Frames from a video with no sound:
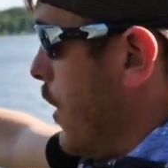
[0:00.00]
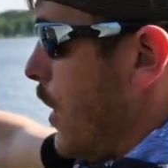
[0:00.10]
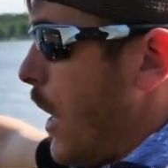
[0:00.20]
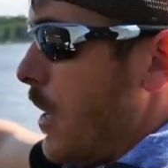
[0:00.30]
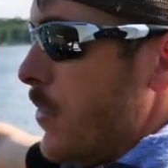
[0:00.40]
a
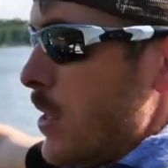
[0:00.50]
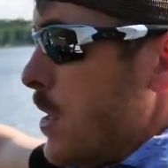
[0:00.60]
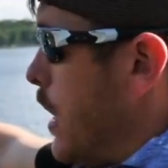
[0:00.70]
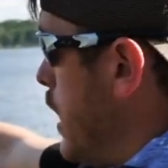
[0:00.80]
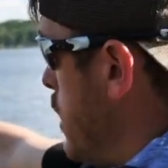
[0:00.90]
lot of
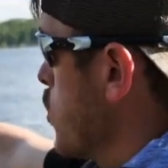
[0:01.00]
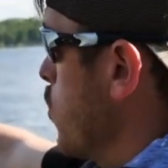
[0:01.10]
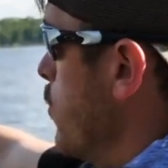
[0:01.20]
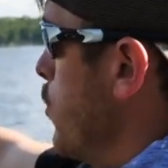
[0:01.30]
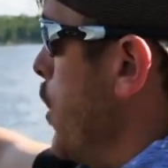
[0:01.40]
this lake.
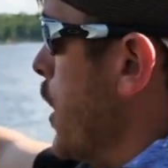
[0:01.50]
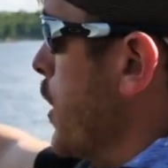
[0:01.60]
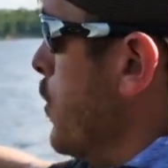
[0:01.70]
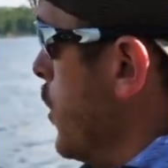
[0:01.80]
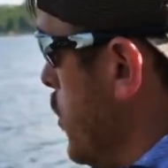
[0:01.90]
One more
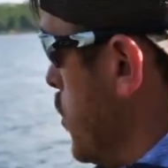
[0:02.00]
Pocket up here